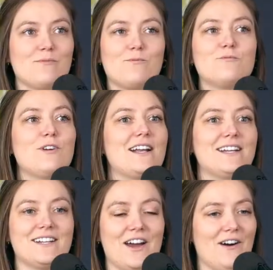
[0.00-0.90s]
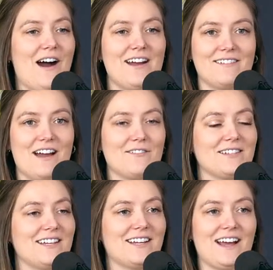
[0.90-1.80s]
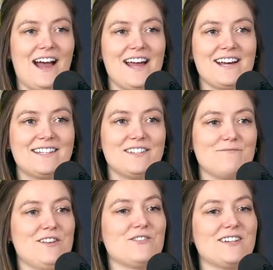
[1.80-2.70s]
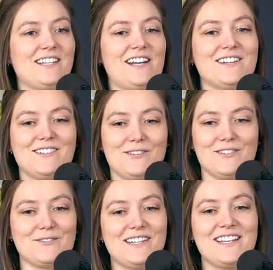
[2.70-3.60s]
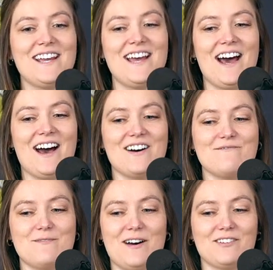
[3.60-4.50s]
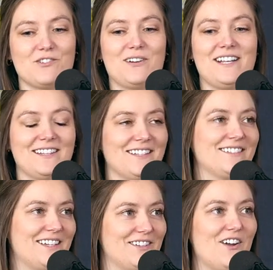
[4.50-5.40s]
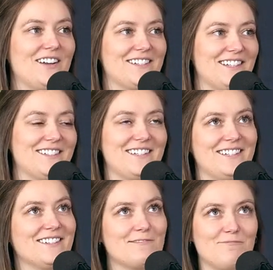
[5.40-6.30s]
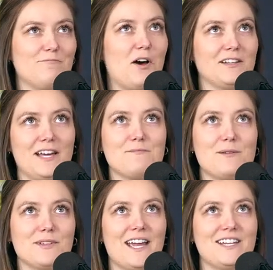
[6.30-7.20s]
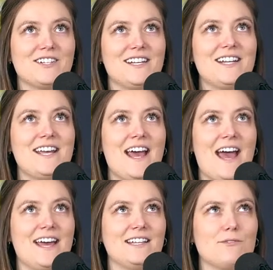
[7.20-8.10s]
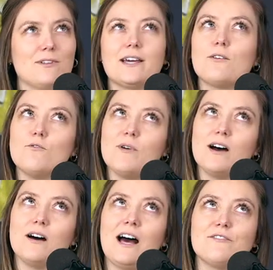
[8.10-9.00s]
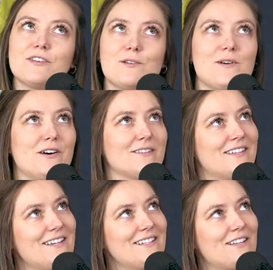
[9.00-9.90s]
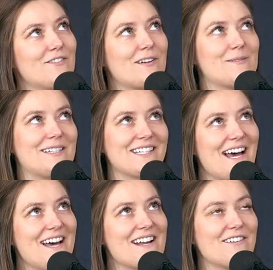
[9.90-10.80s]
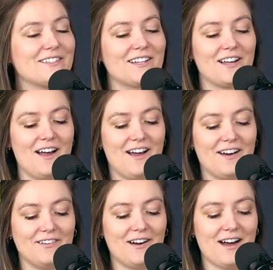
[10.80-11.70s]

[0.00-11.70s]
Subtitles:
ready to go. I was like, I had some mentors that I consulted with about joining this like non-existent online publication. And they were like, well, have you thought about this? Have you thought about that? And I was like, oh,